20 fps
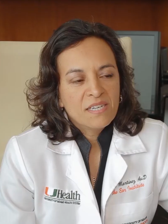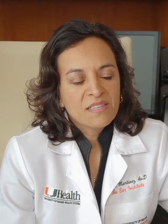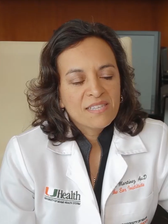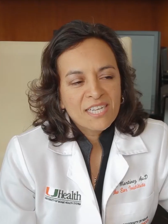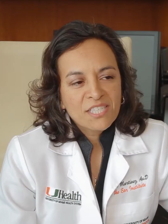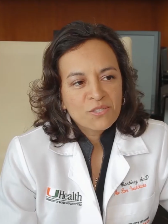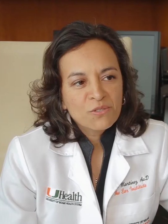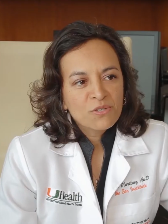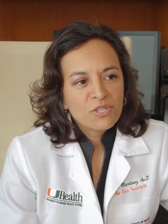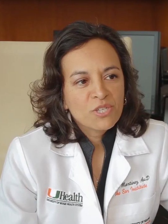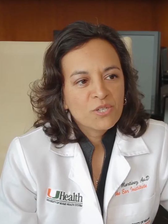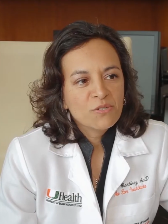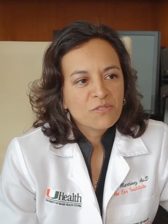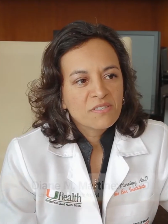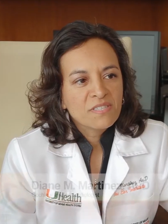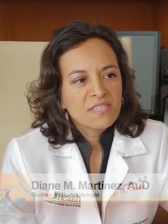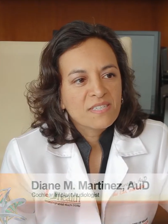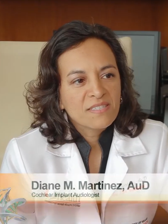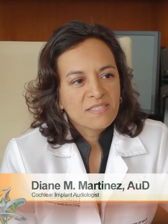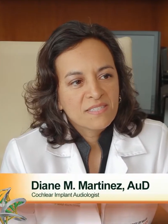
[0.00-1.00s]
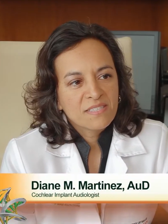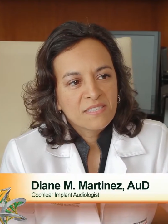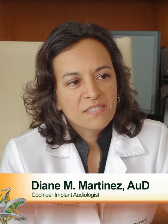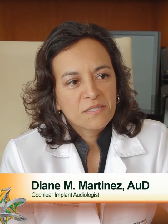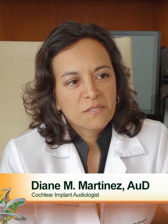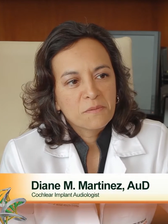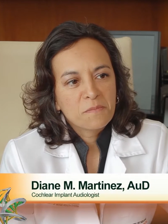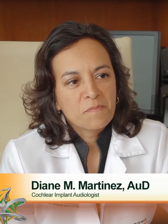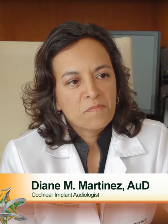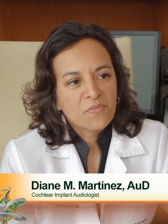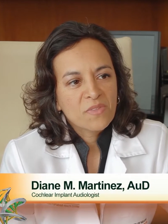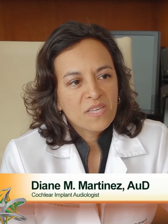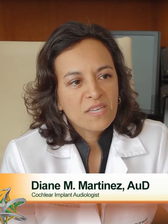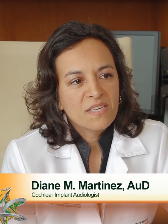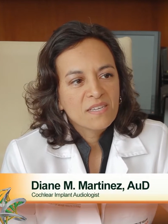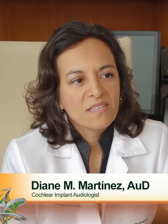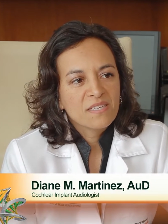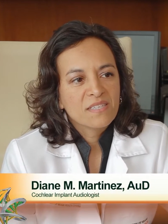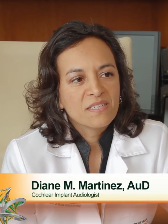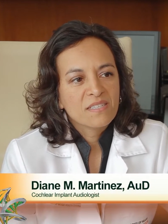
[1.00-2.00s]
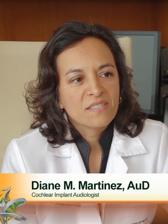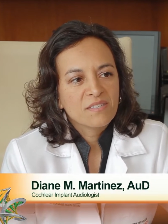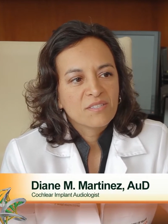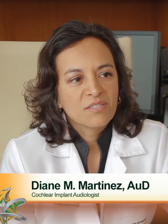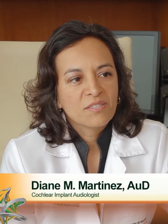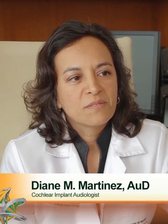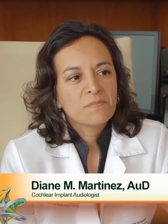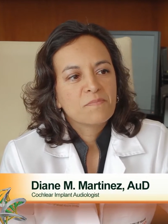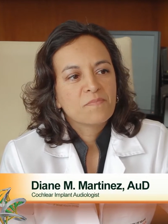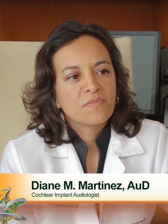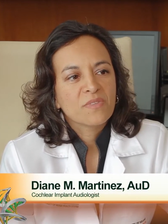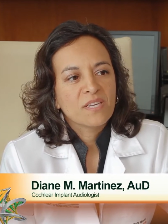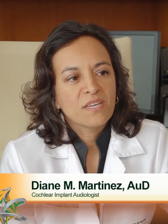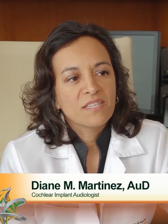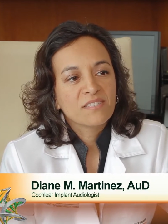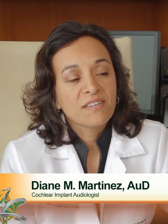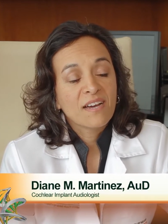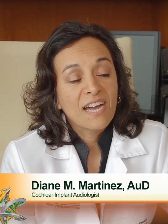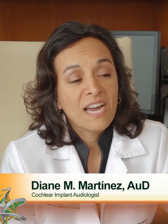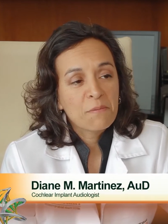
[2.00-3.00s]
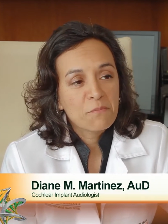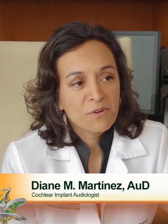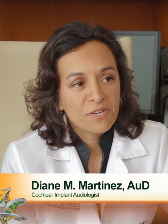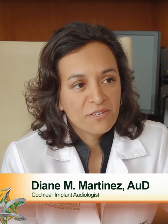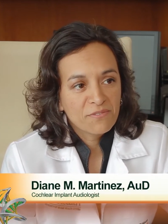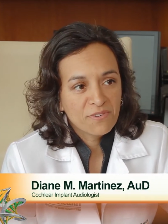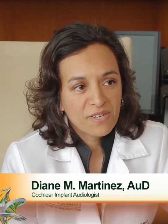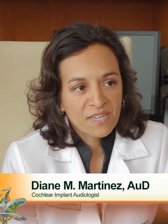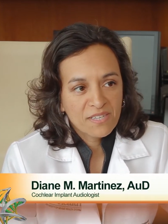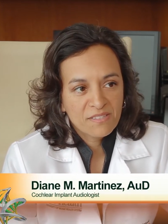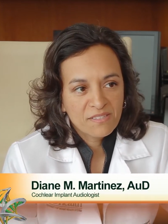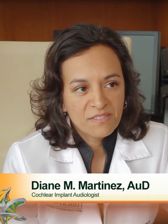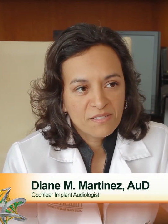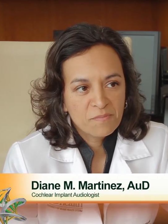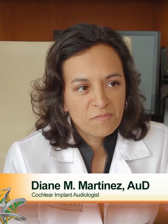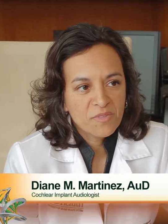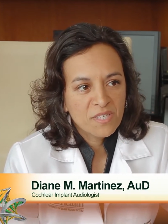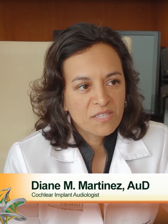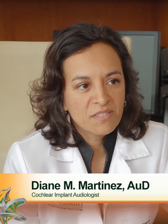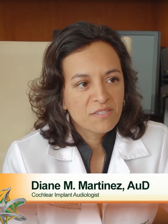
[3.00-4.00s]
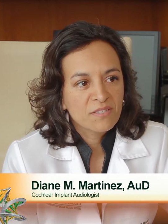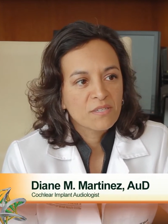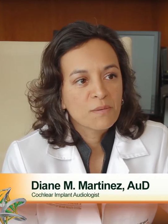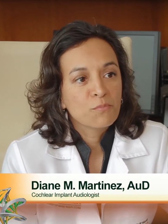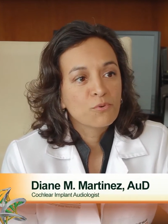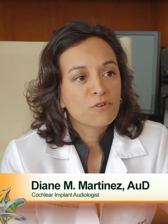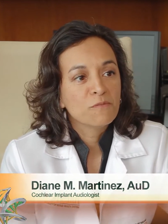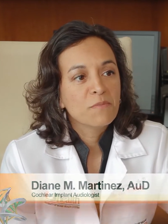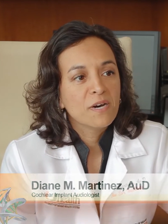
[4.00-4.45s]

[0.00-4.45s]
electroacoustic system is a hybrid device. It's approved